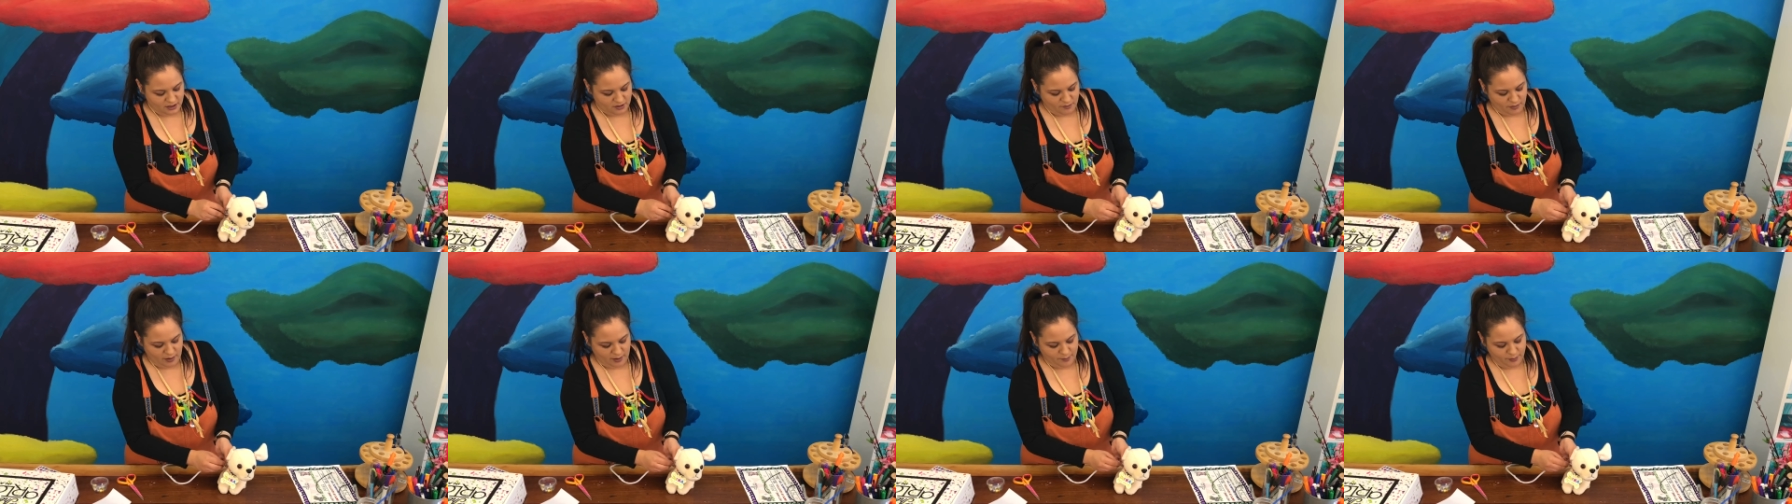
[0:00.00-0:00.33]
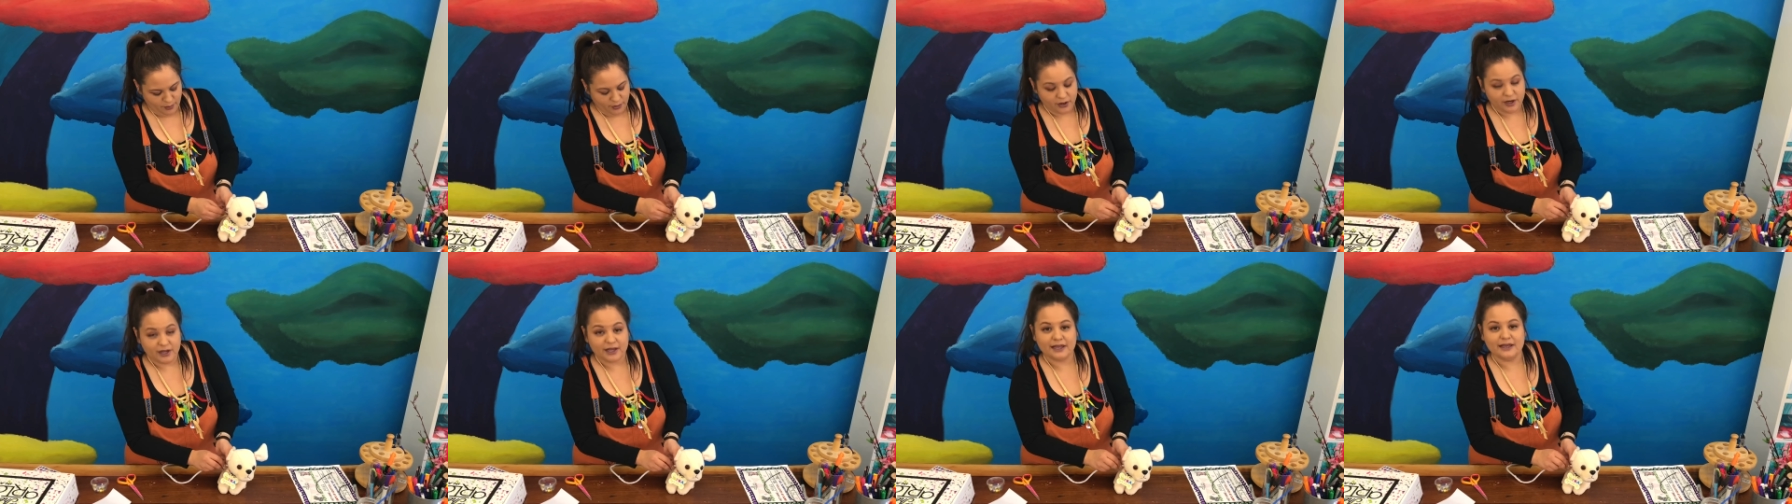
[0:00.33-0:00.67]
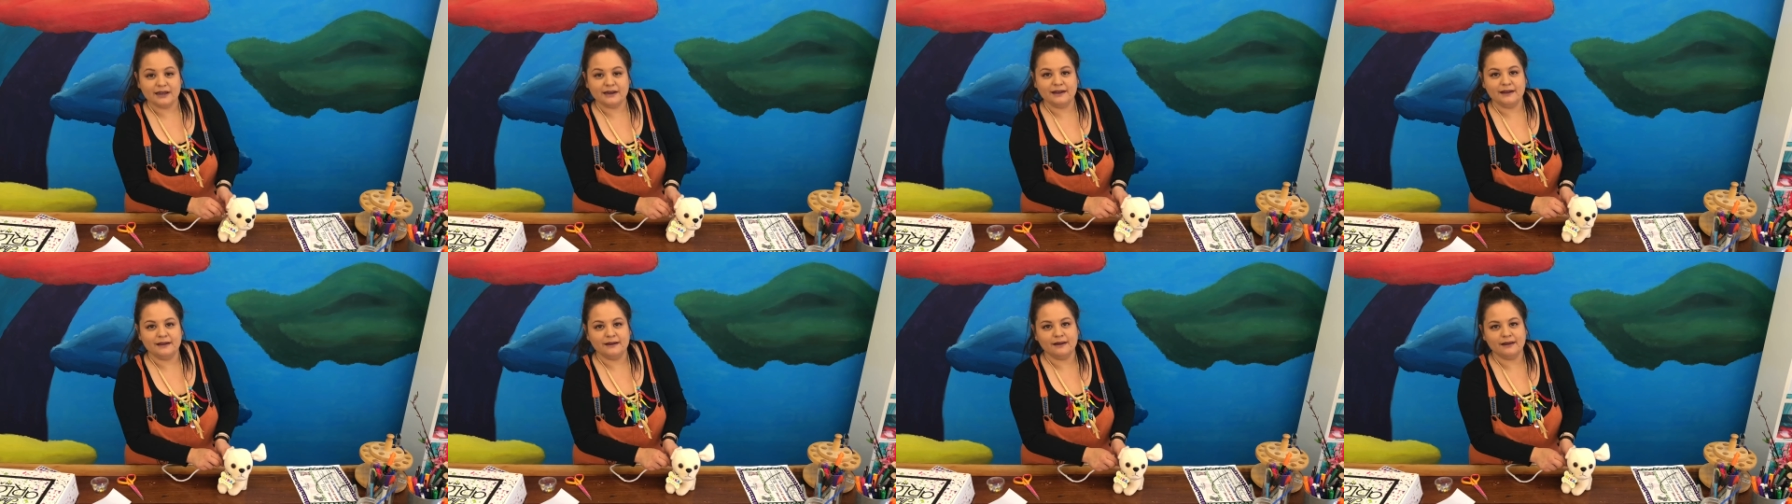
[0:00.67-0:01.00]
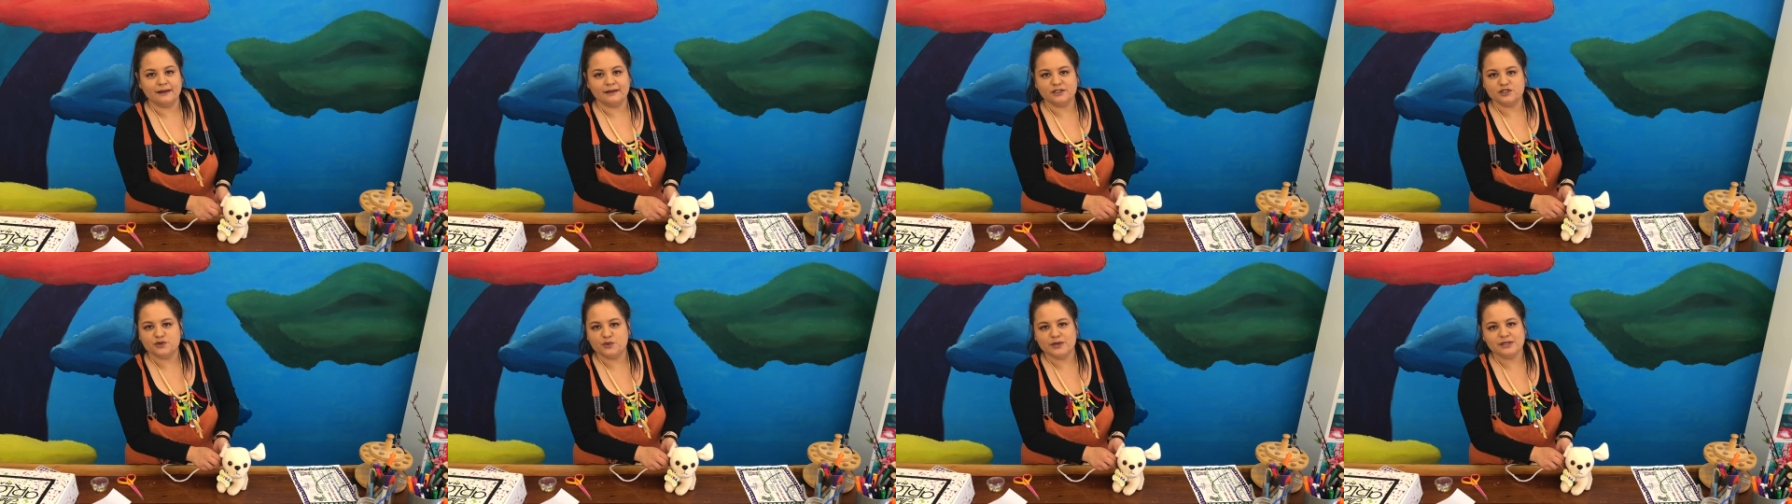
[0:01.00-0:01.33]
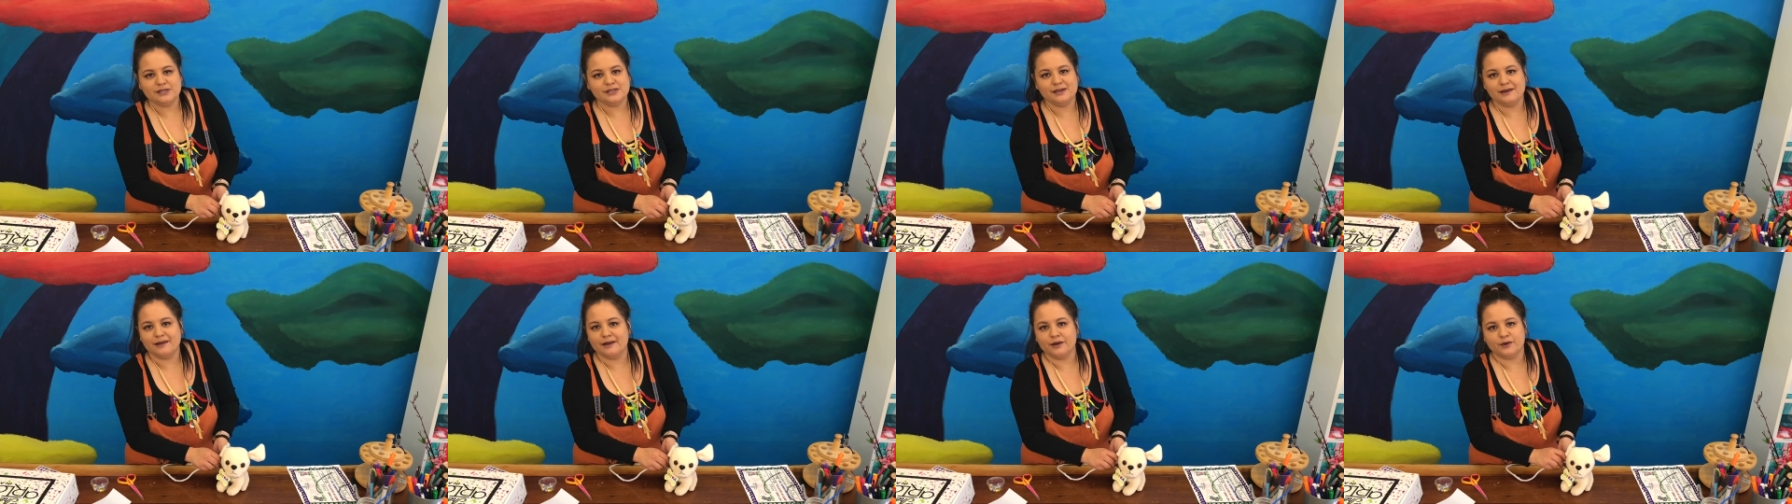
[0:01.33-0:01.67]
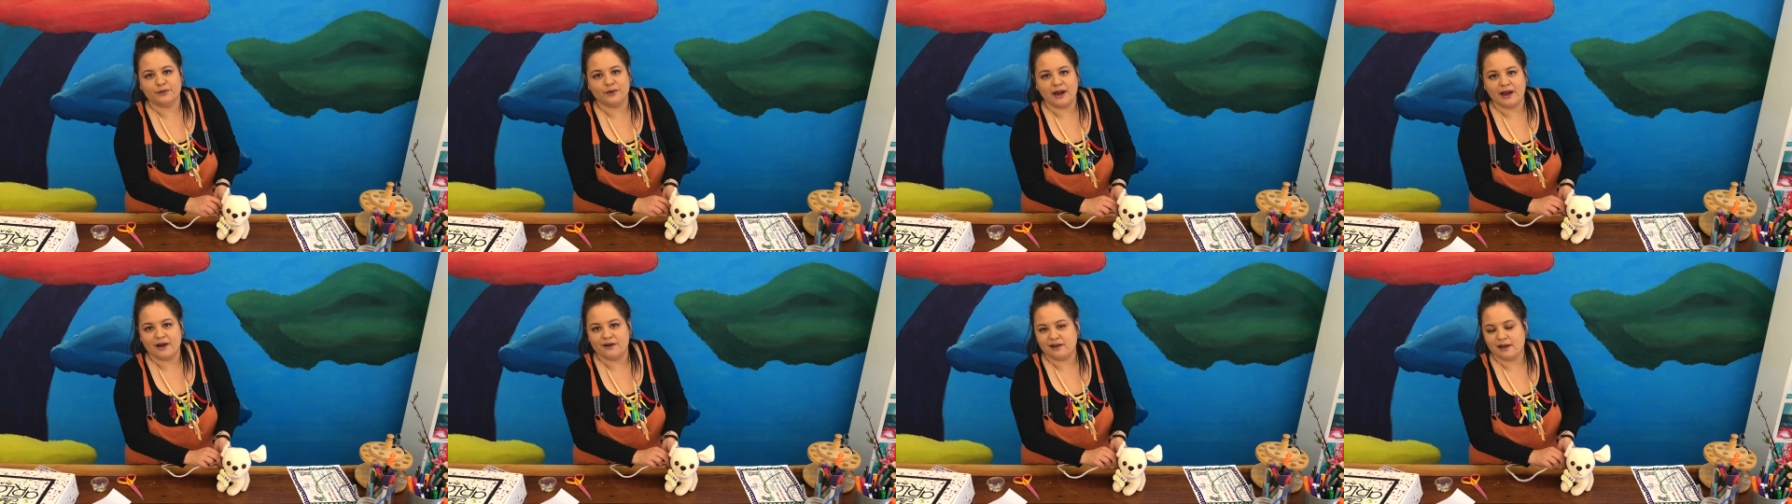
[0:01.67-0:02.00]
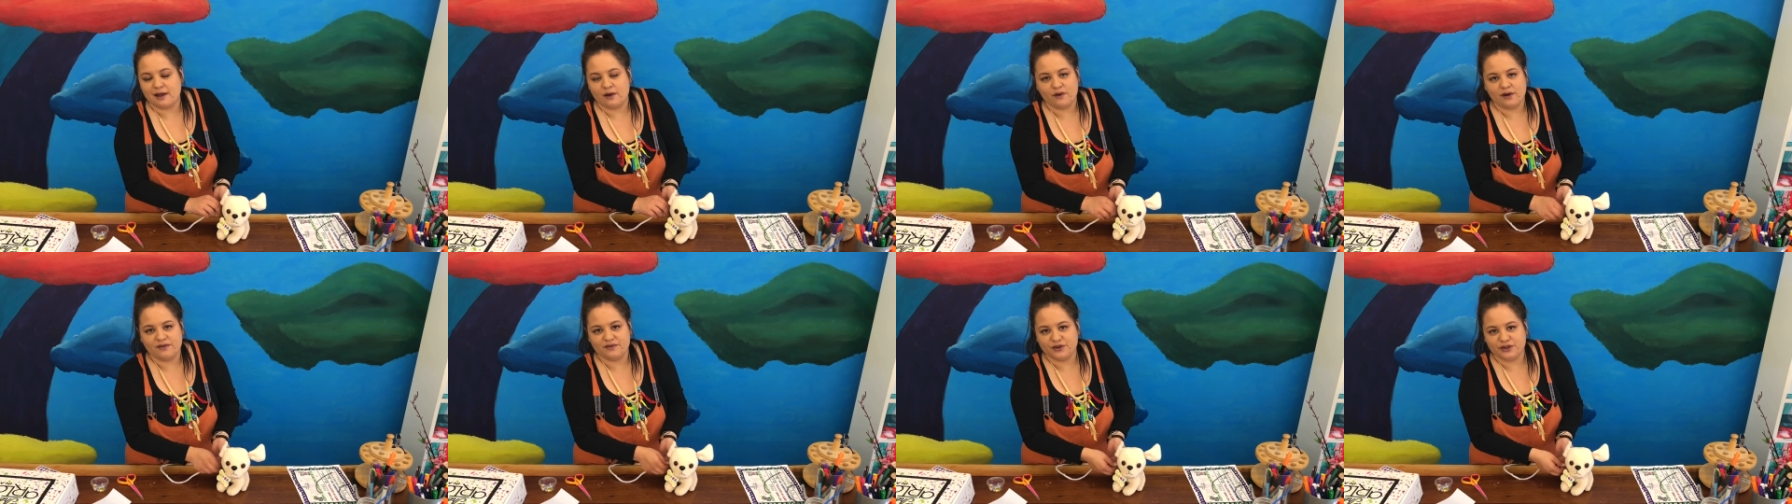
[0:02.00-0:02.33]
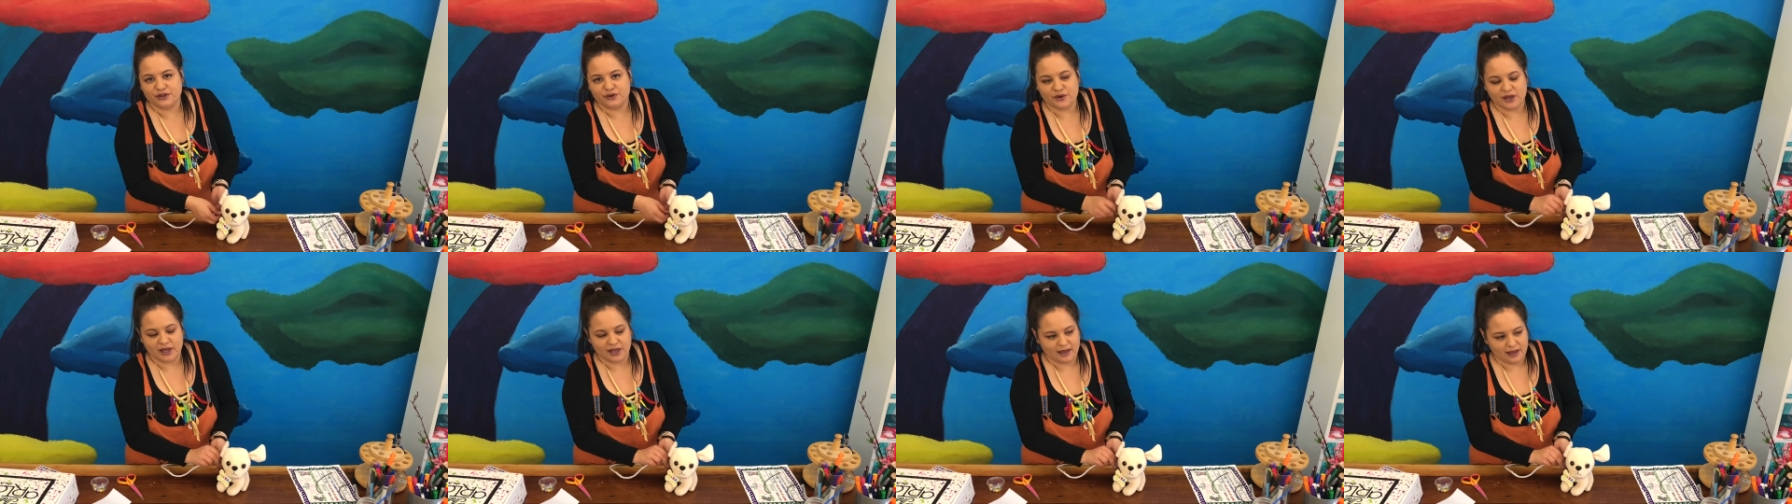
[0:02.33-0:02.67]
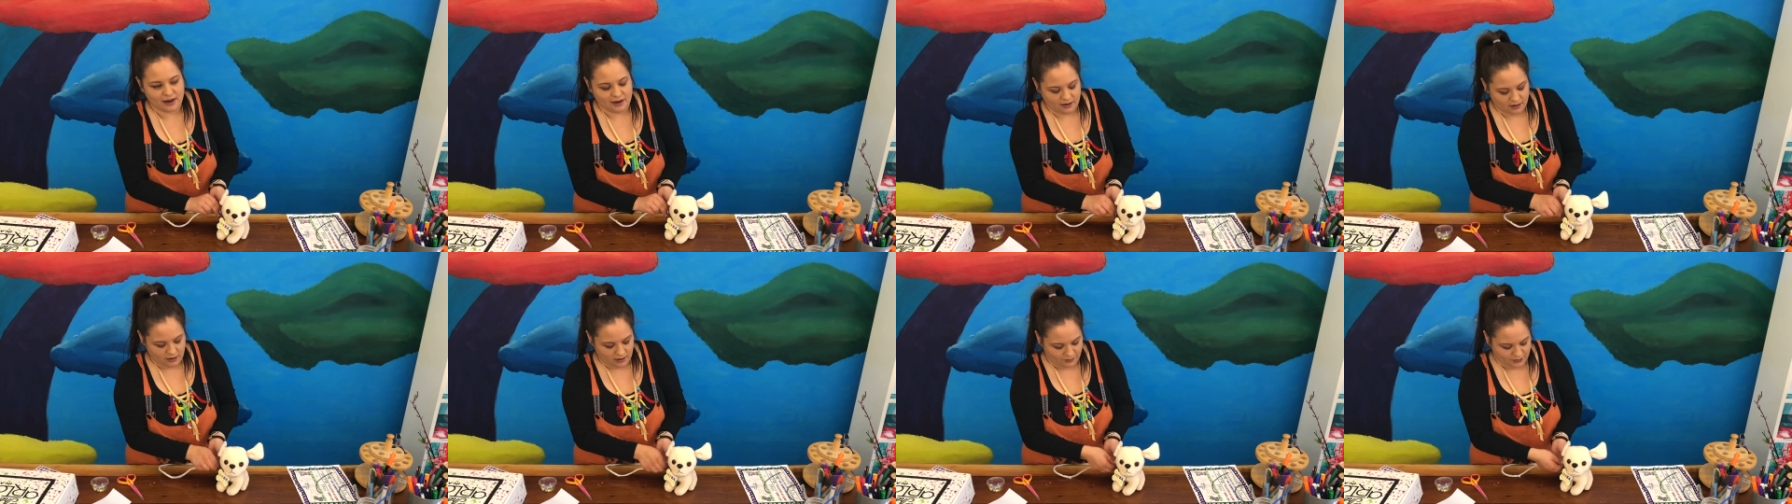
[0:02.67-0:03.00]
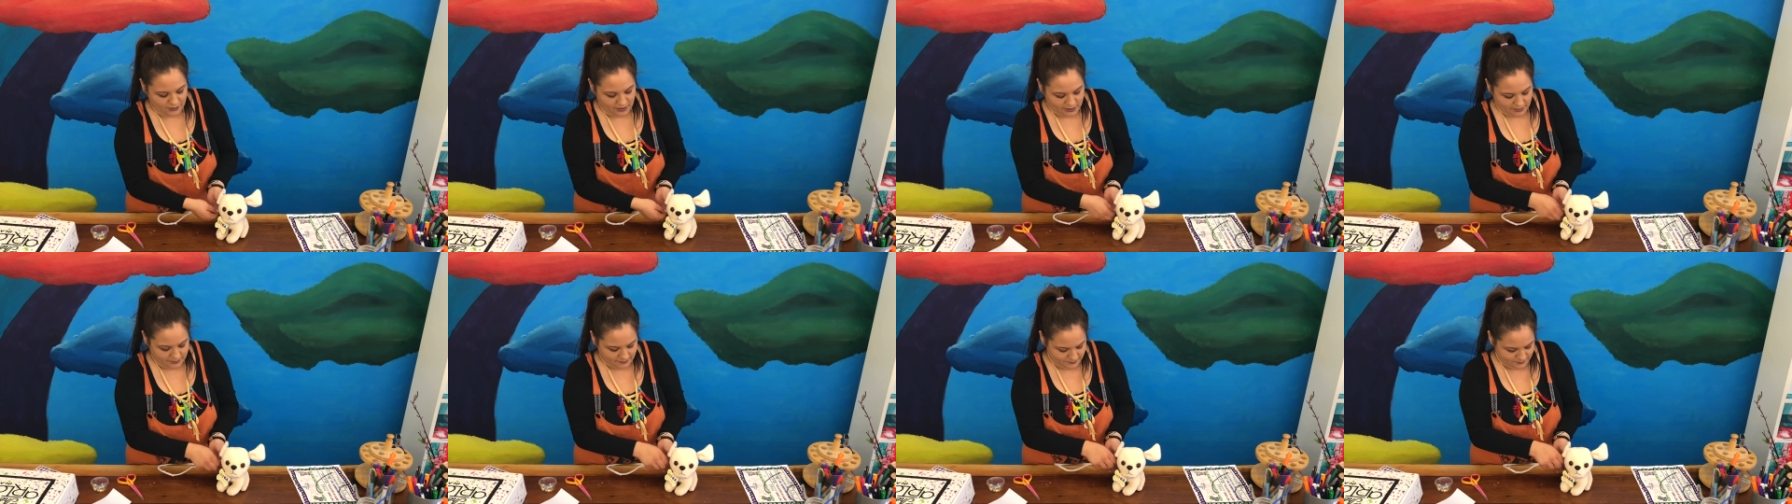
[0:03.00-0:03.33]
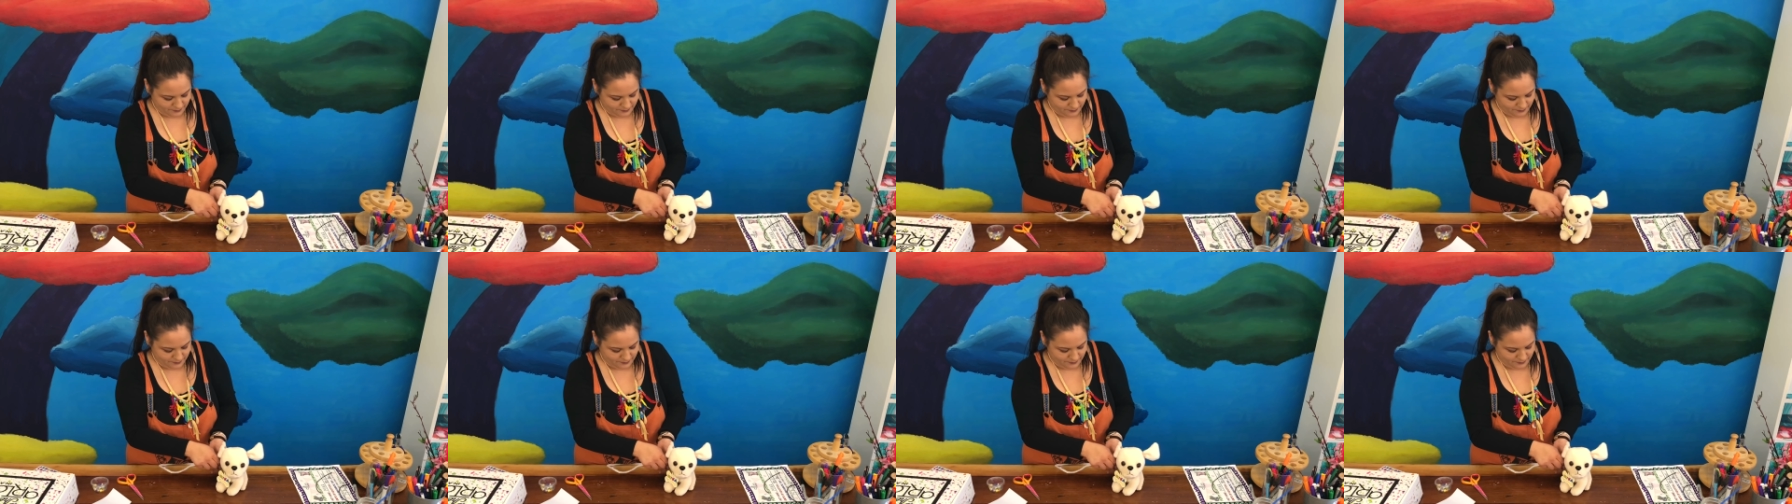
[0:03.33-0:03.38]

by putting it in and twisting it around however you can get it on there.